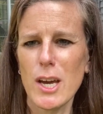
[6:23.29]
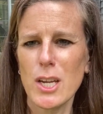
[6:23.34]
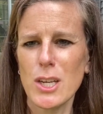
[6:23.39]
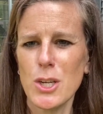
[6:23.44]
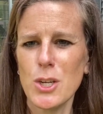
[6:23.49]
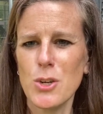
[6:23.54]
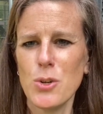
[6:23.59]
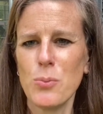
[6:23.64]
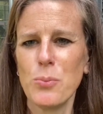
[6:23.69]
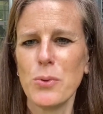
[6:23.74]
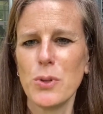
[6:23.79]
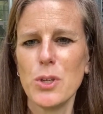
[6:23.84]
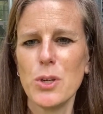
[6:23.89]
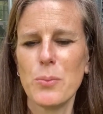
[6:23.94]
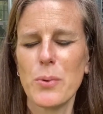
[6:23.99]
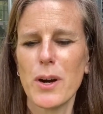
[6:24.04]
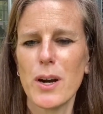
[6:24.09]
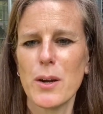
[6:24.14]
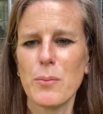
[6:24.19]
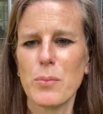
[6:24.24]
a new
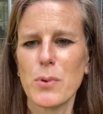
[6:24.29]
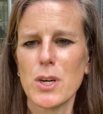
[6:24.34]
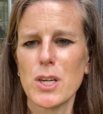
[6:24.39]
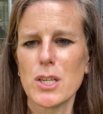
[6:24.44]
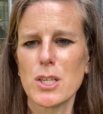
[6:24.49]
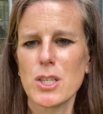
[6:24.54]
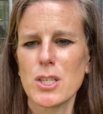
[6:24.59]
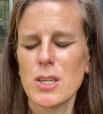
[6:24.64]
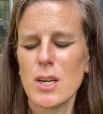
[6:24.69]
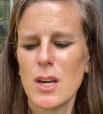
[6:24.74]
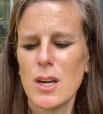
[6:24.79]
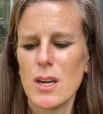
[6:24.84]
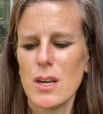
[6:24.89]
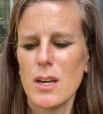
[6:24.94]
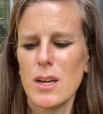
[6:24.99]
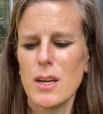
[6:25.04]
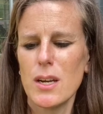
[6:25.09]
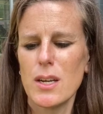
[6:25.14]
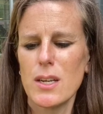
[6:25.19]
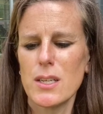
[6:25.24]
blueberry bush
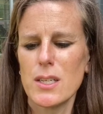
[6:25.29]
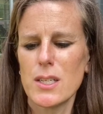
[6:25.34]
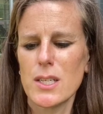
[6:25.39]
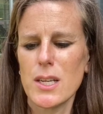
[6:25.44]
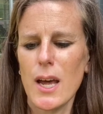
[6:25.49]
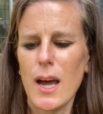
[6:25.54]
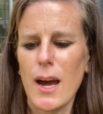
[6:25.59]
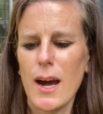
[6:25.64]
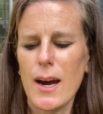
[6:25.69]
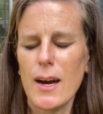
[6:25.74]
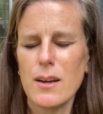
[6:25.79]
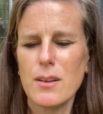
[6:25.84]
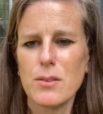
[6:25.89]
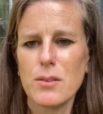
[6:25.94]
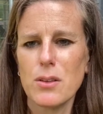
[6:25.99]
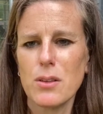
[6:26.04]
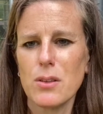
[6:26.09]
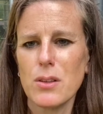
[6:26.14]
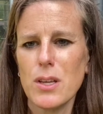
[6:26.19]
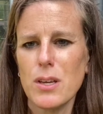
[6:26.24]
is at
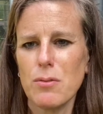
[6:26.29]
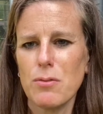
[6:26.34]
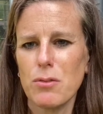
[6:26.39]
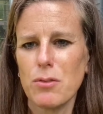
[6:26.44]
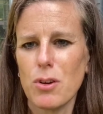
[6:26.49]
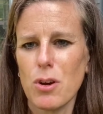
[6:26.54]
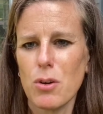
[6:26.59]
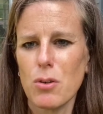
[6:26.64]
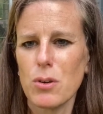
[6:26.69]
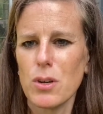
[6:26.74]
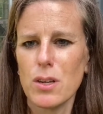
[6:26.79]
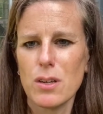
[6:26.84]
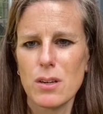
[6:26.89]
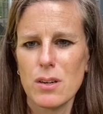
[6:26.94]
the leaf node.